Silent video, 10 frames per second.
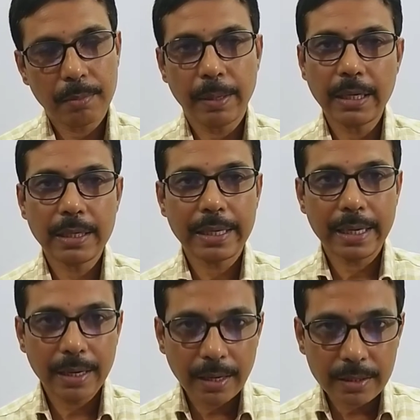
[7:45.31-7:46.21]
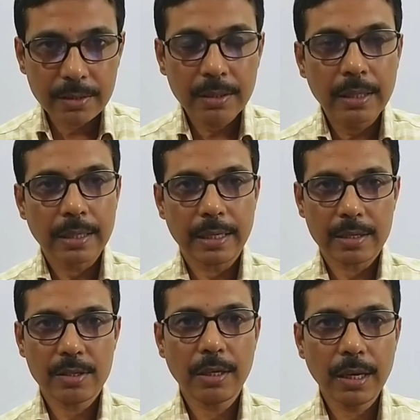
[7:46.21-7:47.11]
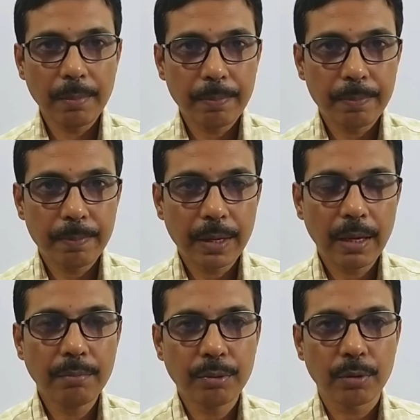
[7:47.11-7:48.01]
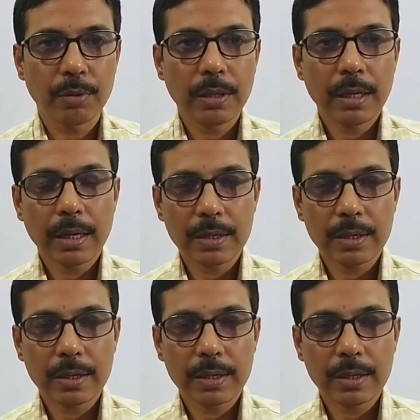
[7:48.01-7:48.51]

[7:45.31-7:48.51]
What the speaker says: but guest does not give him food.